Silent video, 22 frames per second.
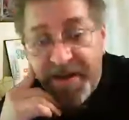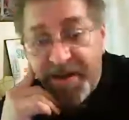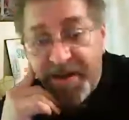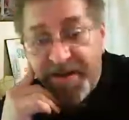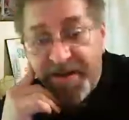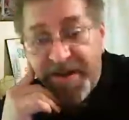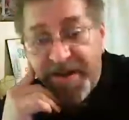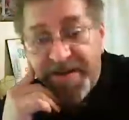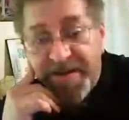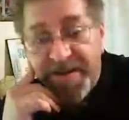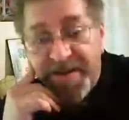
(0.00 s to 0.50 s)
he
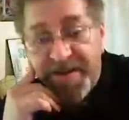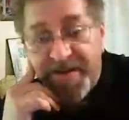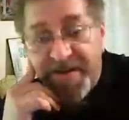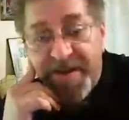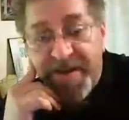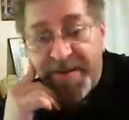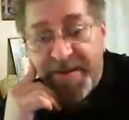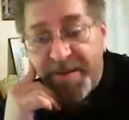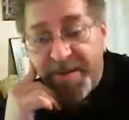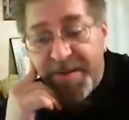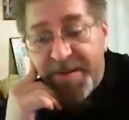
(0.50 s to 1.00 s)
thinks it's
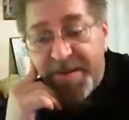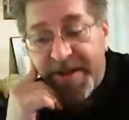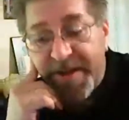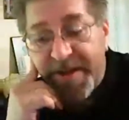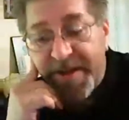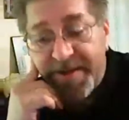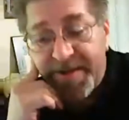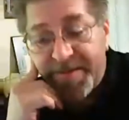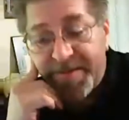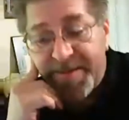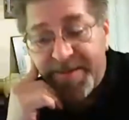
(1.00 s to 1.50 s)
time to
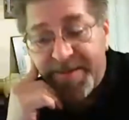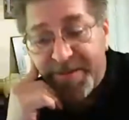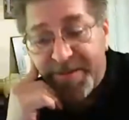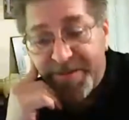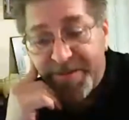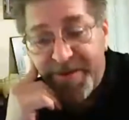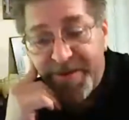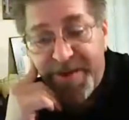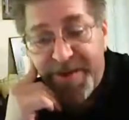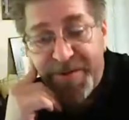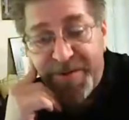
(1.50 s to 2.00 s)
play.
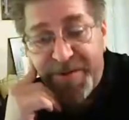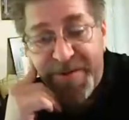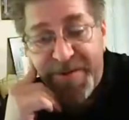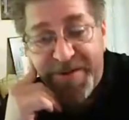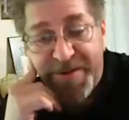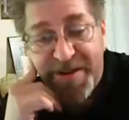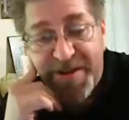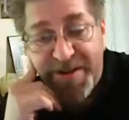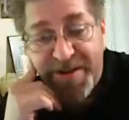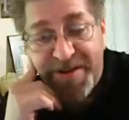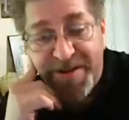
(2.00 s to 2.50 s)
So you hear me
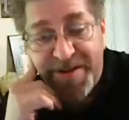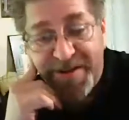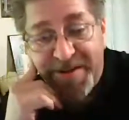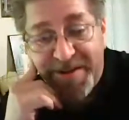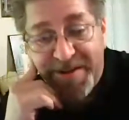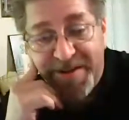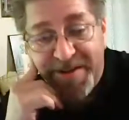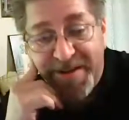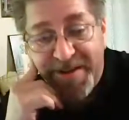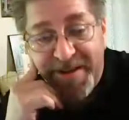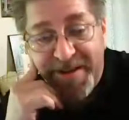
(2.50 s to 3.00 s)
talking
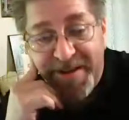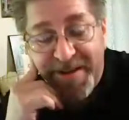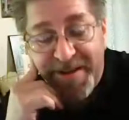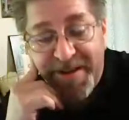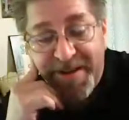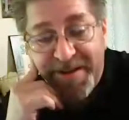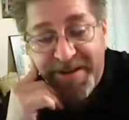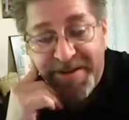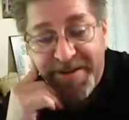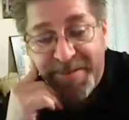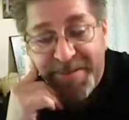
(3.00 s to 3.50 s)
to
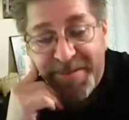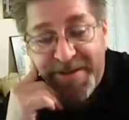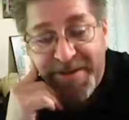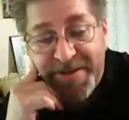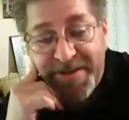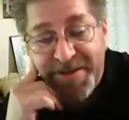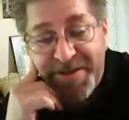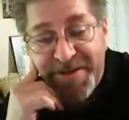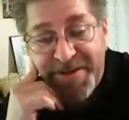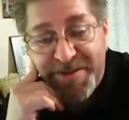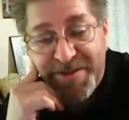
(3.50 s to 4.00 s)
my
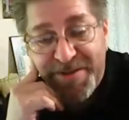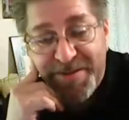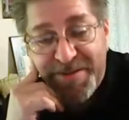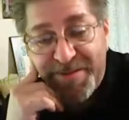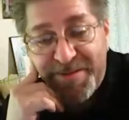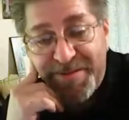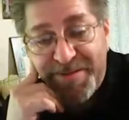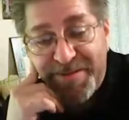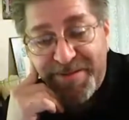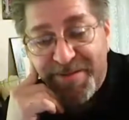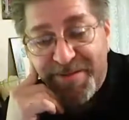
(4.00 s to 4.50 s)
Shih Tzu,
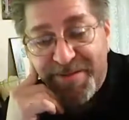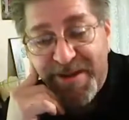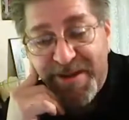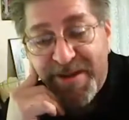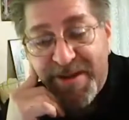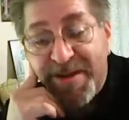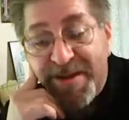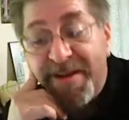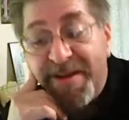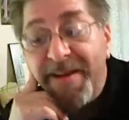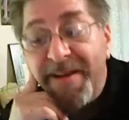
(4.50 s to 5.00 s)

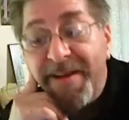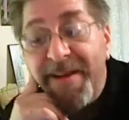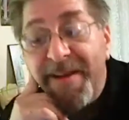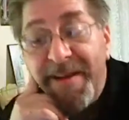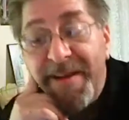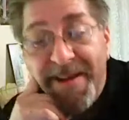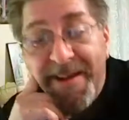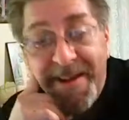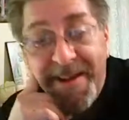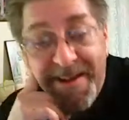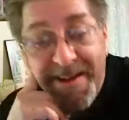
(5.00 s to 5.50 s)
Rocky.
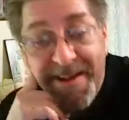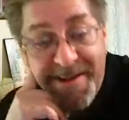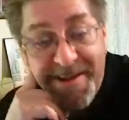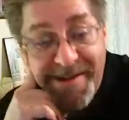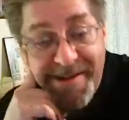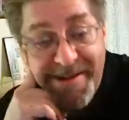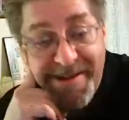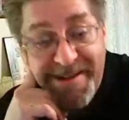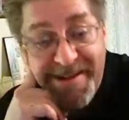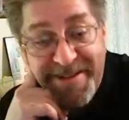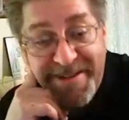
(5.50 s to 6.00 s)

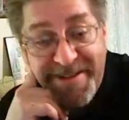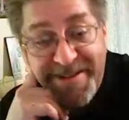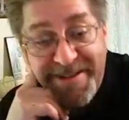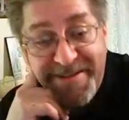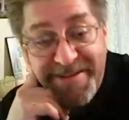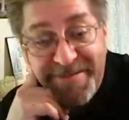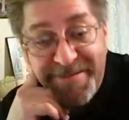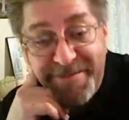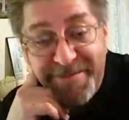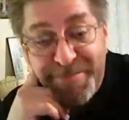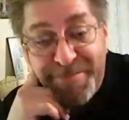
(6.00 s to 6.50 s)

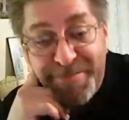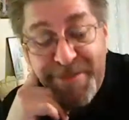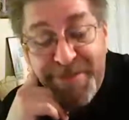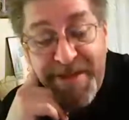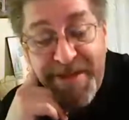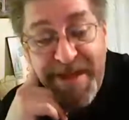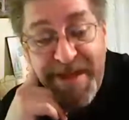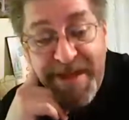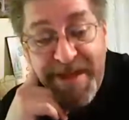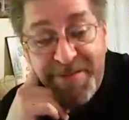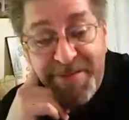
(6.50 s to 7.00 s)
But
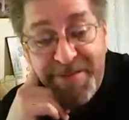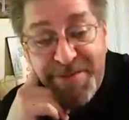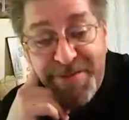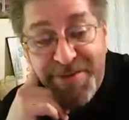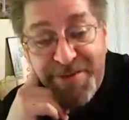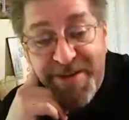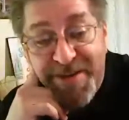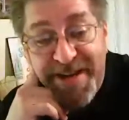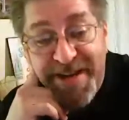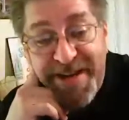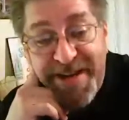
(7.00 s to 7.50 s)
yeah, I was
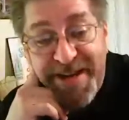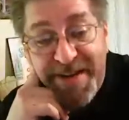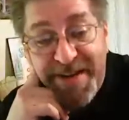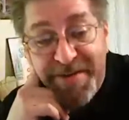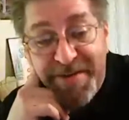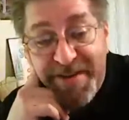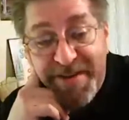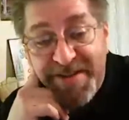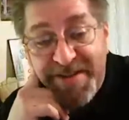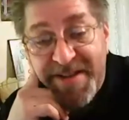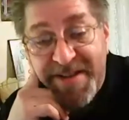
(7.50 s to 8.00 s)
trying to get
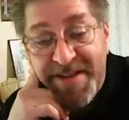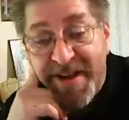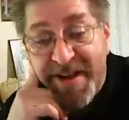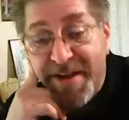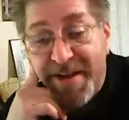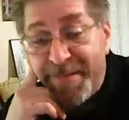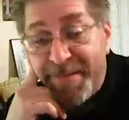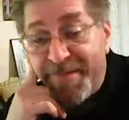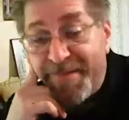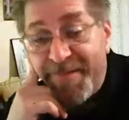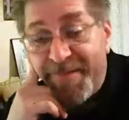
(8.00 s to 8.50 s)
everything set
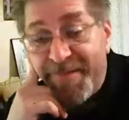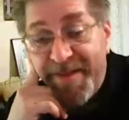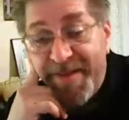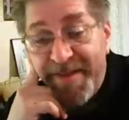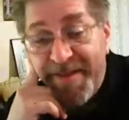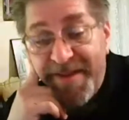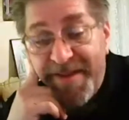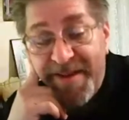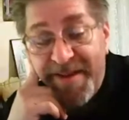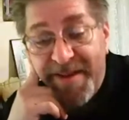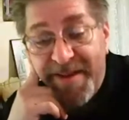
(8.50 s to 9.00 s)
up
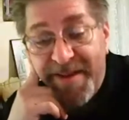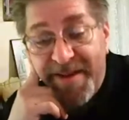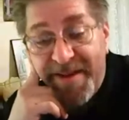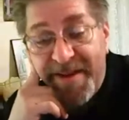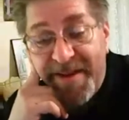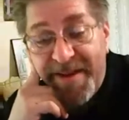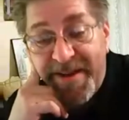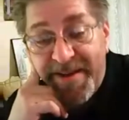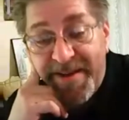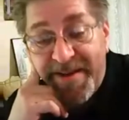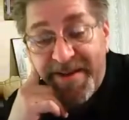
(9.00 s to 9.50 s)

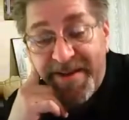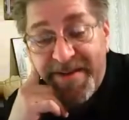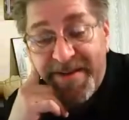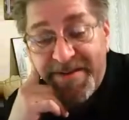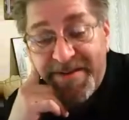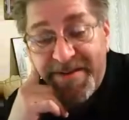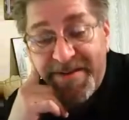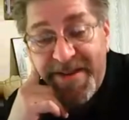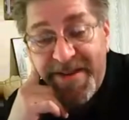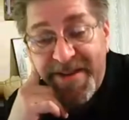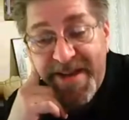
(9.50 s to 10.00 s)
and
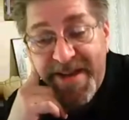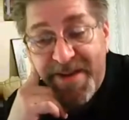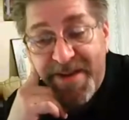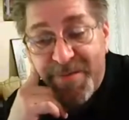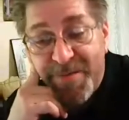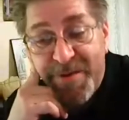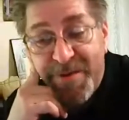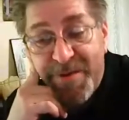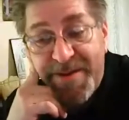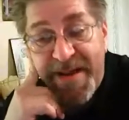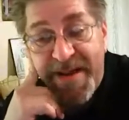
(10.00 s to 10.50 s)
seeing how
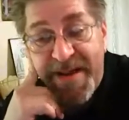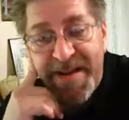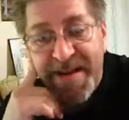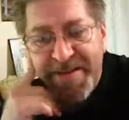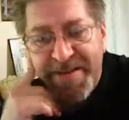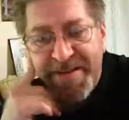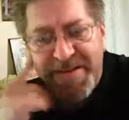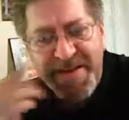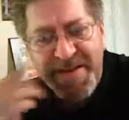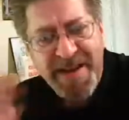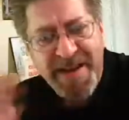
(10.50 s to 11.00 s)
it worked, and I
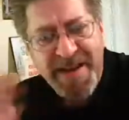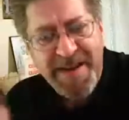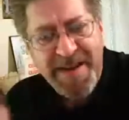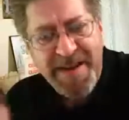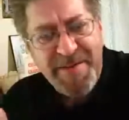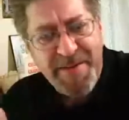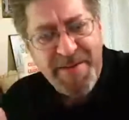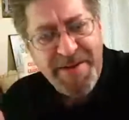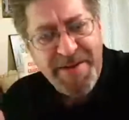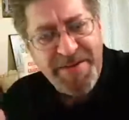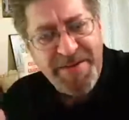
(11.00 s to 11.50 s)
didn't see
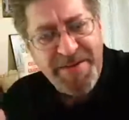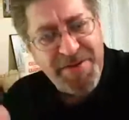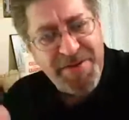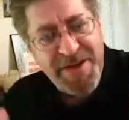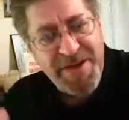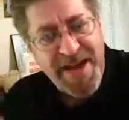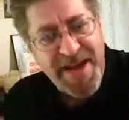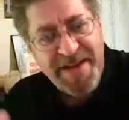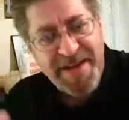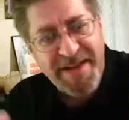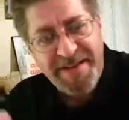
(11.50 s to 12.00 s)
anyone in the
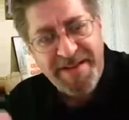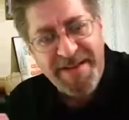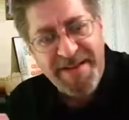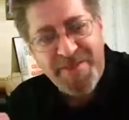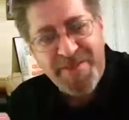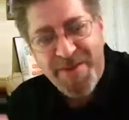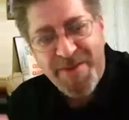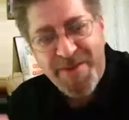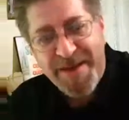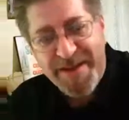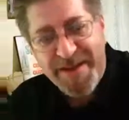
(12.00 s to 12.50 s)
chat. That's
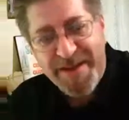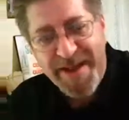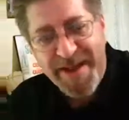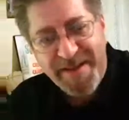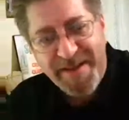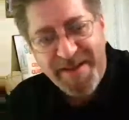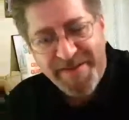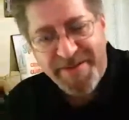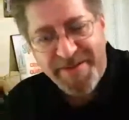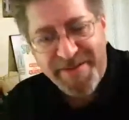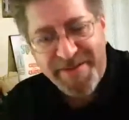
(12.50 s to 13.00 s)
why I didn't
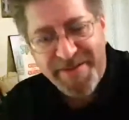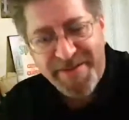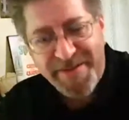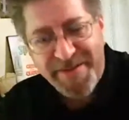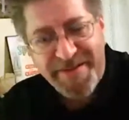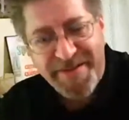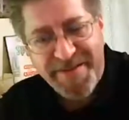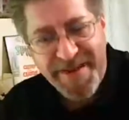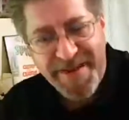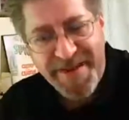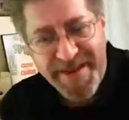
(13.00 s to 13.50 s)
answer. I didn't
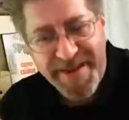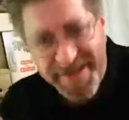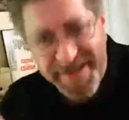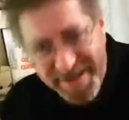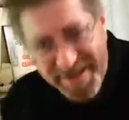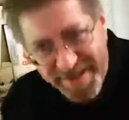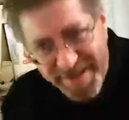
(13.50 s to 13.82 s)
see any